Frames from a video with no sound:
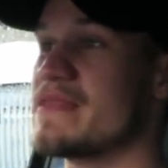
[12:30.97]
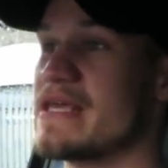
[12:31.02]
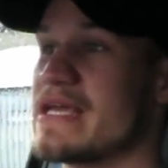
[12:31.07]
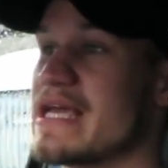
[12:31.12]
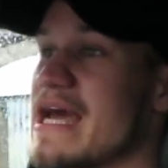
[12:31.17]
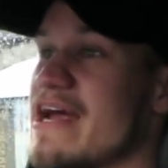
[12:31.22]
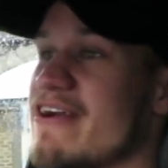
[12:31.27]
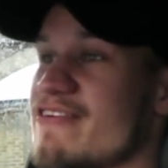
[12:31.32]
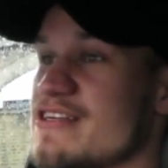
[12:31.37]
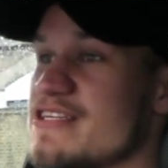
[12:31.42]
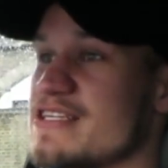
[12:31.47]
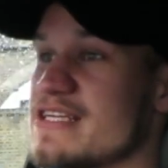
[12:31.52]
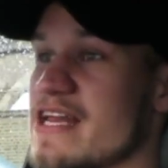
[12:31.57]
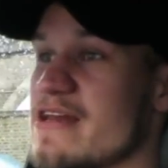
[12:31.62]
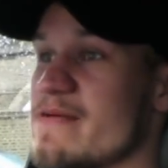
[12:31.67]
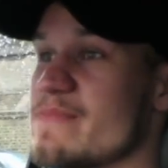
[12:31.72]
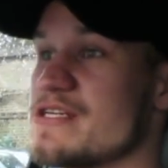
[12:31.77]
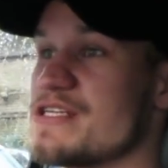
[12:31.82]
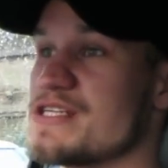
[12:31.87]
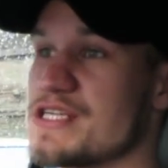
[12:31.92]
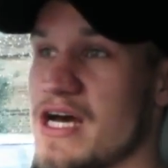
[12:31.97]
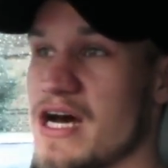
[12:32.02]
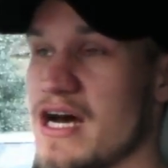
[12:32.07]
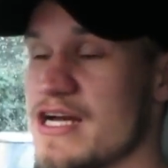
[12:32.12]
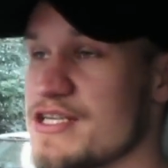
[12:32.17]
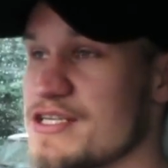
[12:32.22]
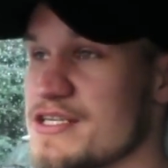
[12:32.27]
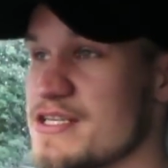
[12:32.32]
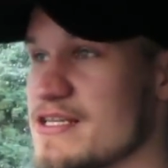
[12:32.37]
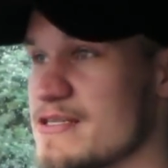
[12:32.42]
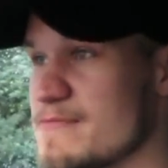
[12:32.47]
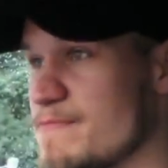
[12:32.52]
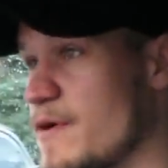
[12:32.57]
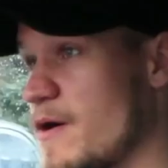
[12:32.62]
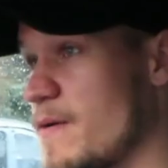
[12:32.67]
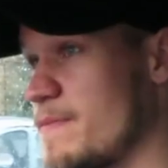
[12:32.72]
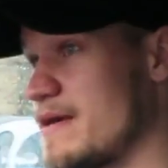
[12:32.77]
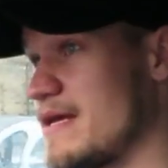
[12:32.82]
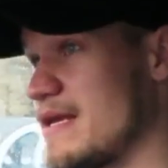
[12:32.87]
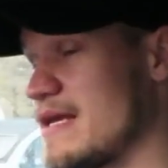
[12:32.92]
their garage is going to be shut. I just need to
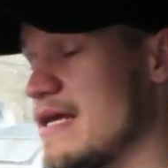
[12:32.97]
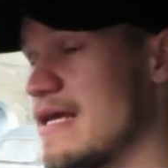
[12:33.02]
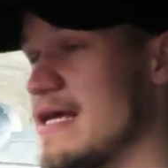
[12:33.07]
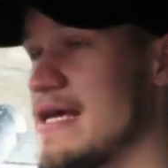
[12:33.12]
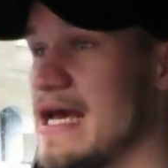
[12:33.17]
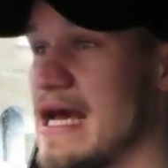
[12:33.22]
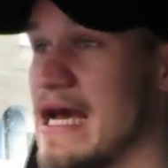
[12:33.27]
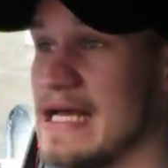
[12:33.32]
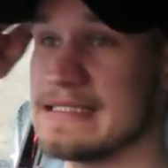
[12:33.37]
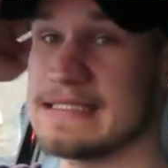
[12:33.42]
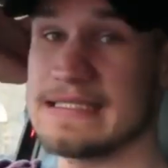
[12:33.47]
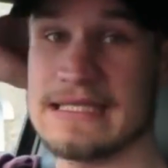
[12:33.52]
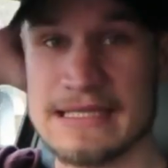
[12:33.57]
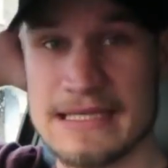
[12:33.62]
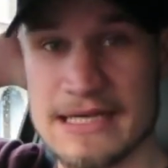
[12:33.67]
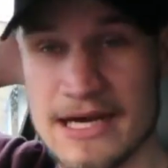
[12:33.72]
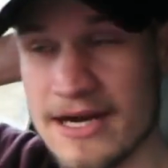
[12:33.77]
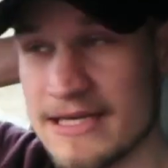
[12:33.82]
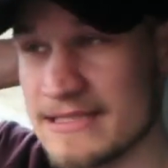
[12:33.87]
pop in and see the